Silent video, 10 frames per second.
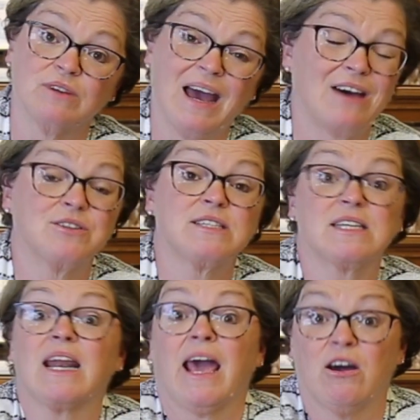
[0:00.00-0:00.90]
How does
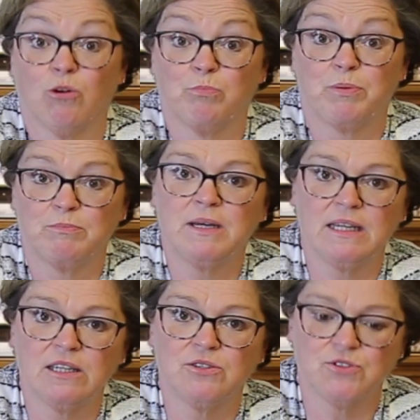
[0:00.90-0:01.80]
it help
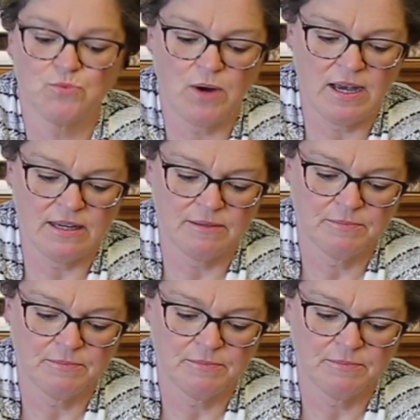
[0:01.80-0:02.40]
me lose weight?